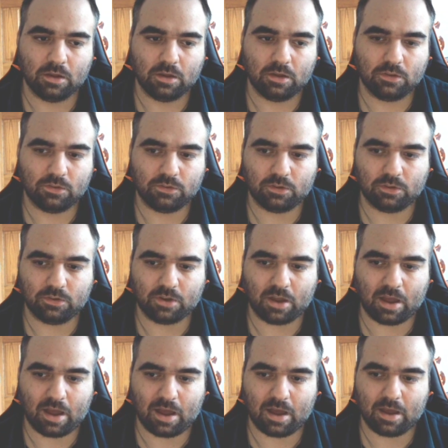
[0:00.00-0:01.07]
such
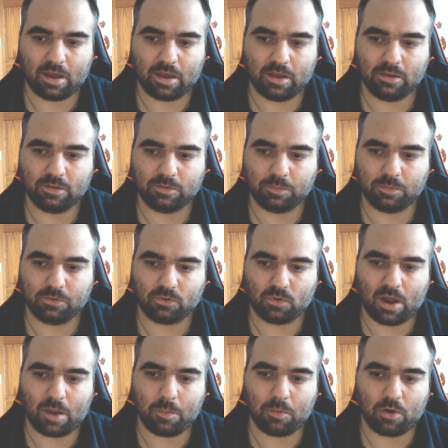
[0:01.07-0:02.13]
high
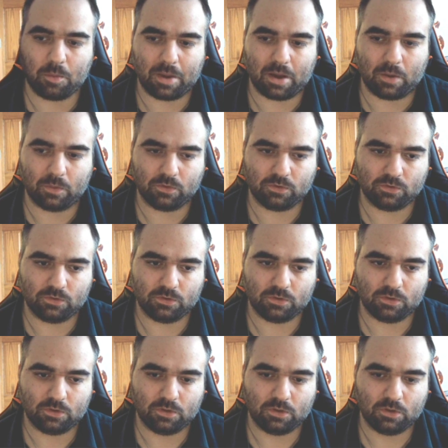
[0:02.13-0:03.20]
subscriber amounts.
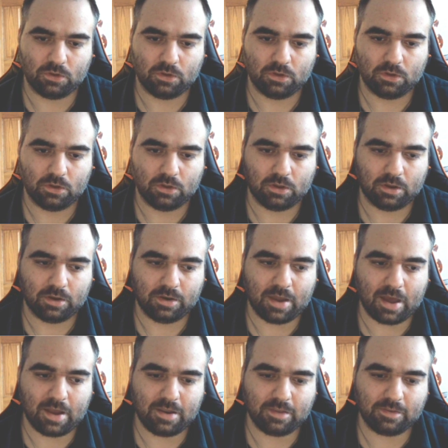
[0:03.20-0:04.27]

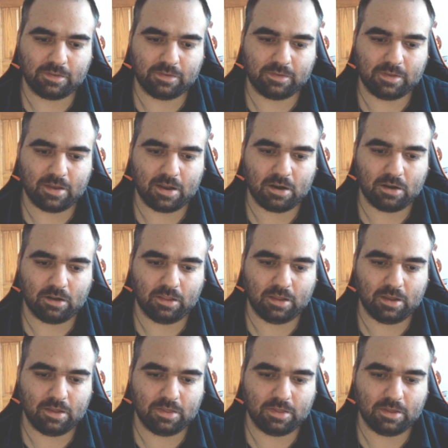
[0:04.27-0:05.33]
Not
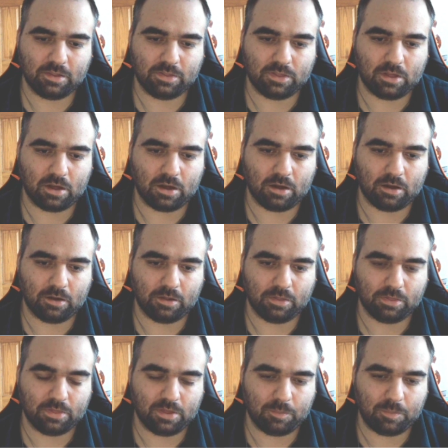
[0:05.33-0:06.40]
necessarily
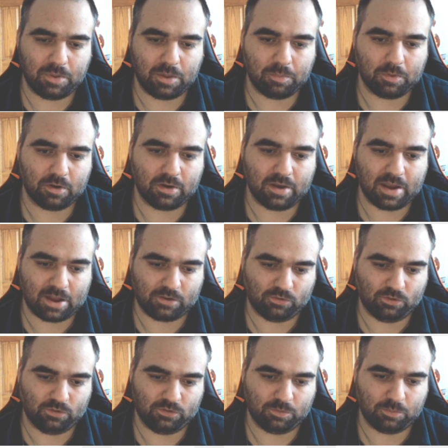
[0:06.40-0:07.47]
that people are
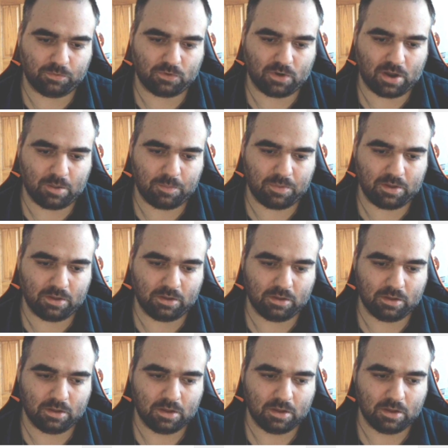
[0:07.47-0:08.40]
naturally subscribing,